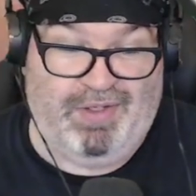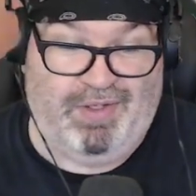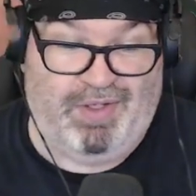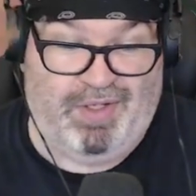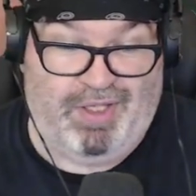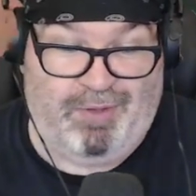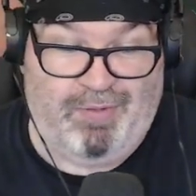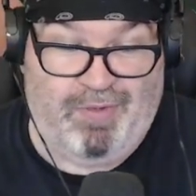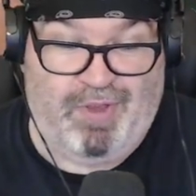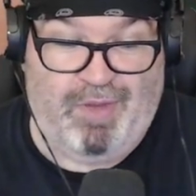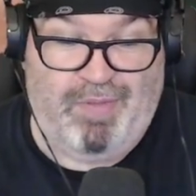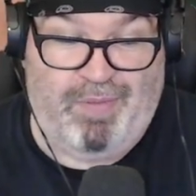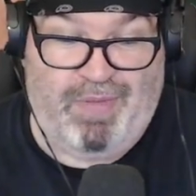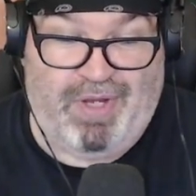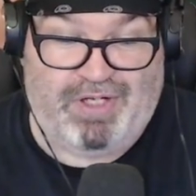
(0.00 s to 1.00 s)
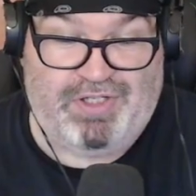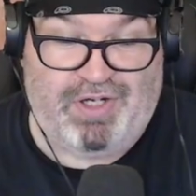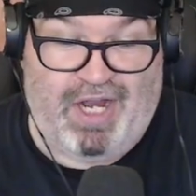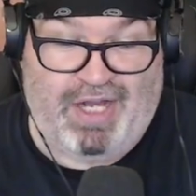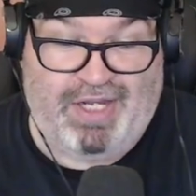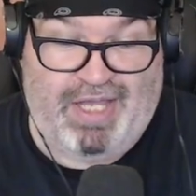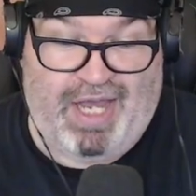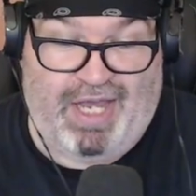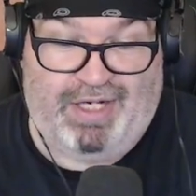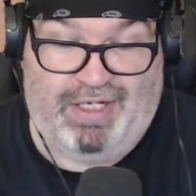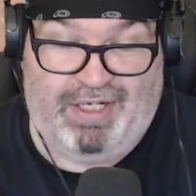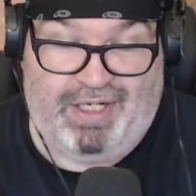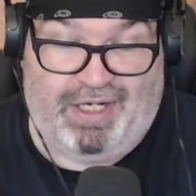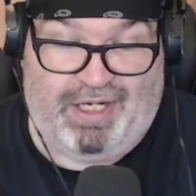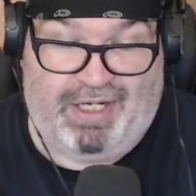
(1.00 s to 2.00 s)
let me make sure I get
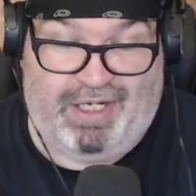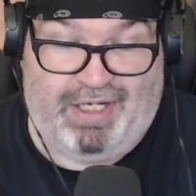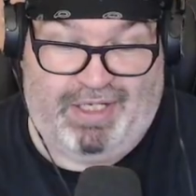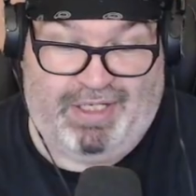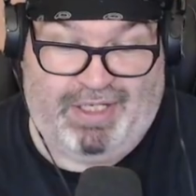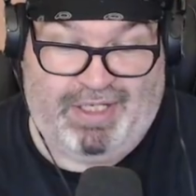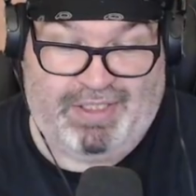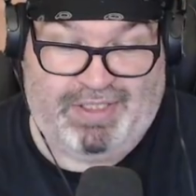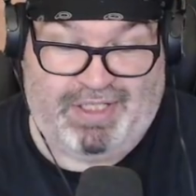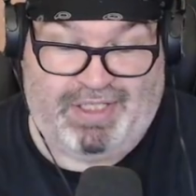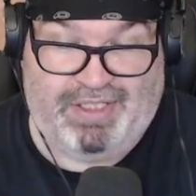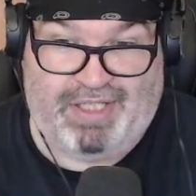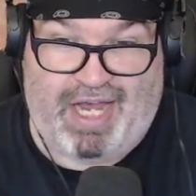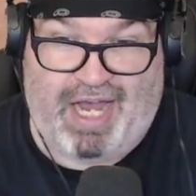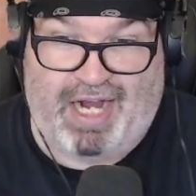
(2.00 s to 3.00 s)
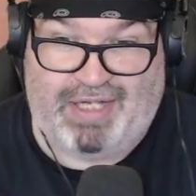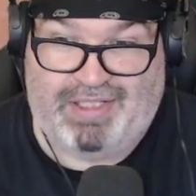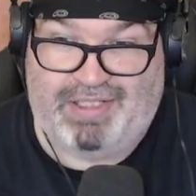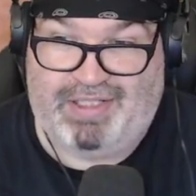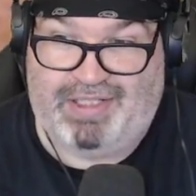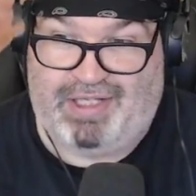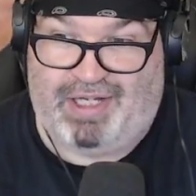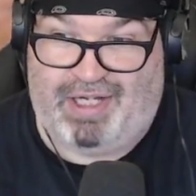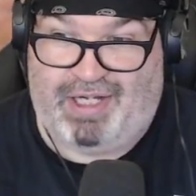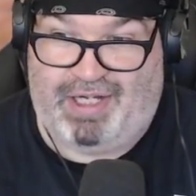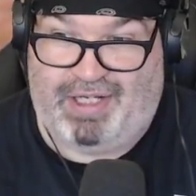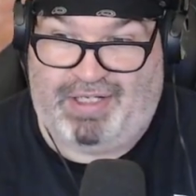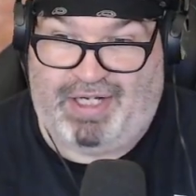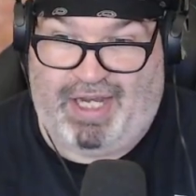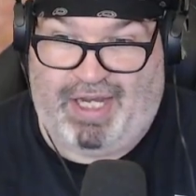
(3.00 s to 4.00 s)
his exact
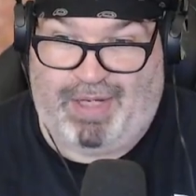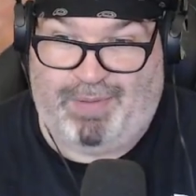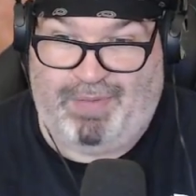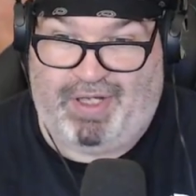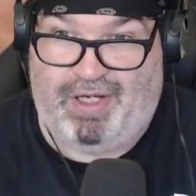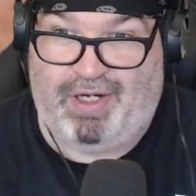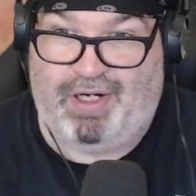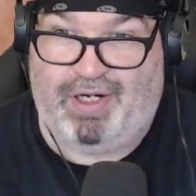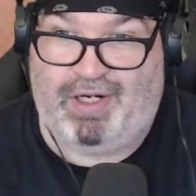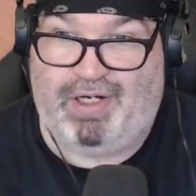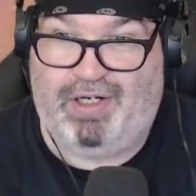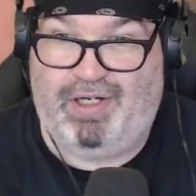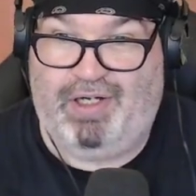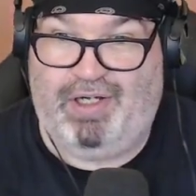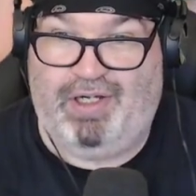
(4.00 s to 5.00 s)
name here.